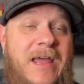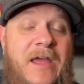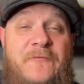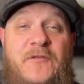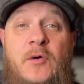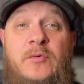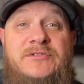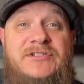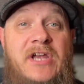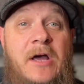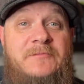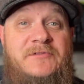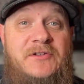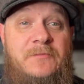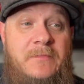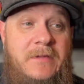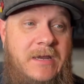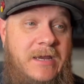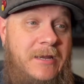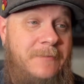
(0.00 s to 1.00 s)
If it was up to
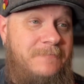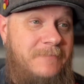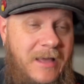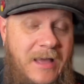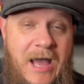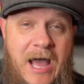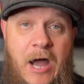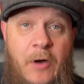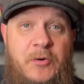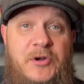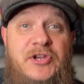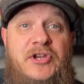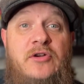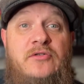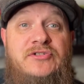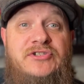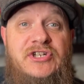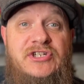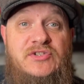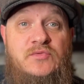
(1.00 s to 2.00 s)
me, I would
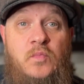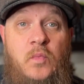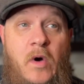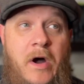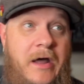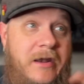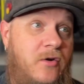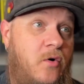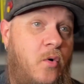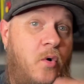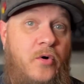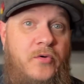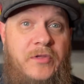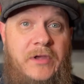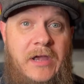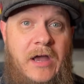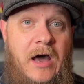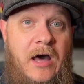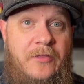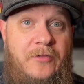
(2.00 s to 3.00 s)
use just one or
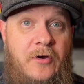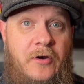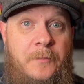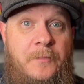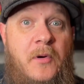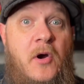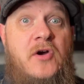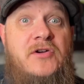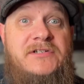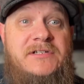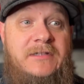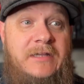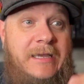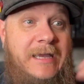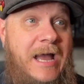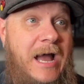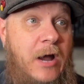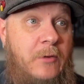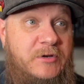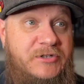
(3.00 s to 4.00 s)
the other.
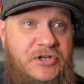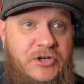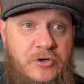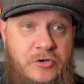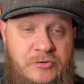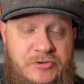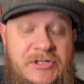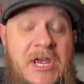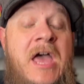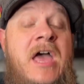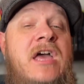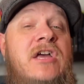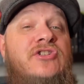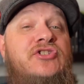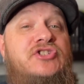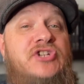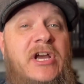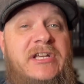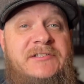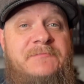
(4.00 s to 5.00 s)
Personally, I would use
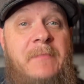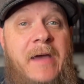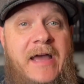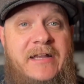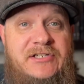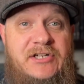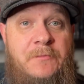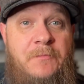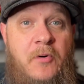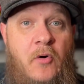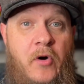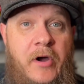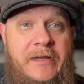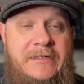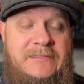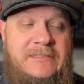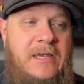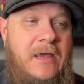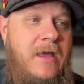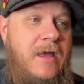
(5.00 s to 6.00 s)
just magic
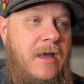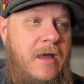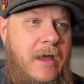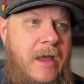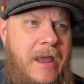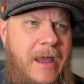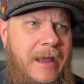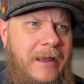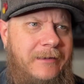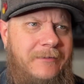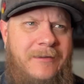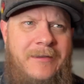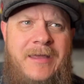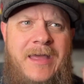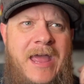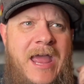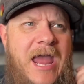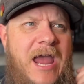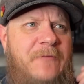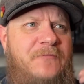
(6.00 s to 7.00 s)
points, and
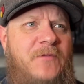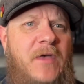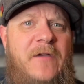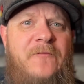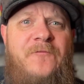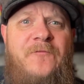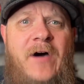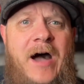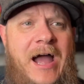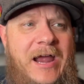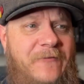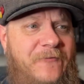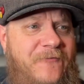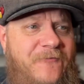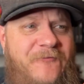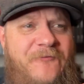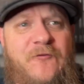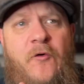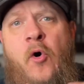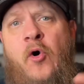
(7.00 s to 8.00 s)
if they find
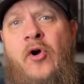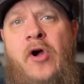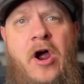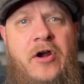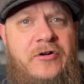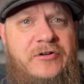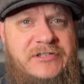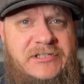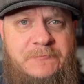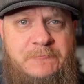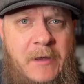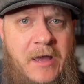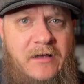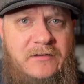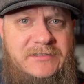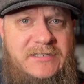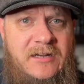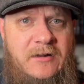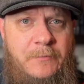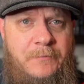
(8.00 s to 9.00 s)
400
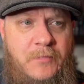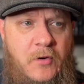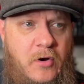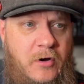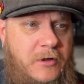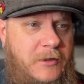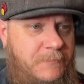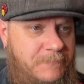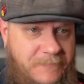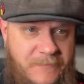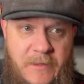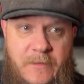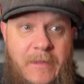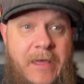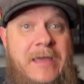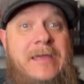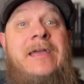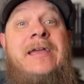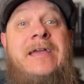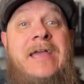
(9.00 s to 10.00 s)
spells in a book, then
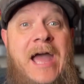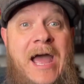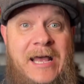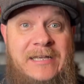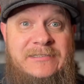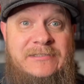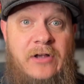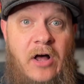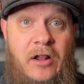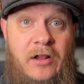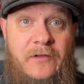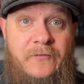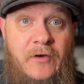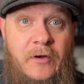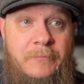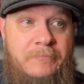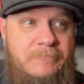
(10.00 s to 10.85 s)
they can cast all of them.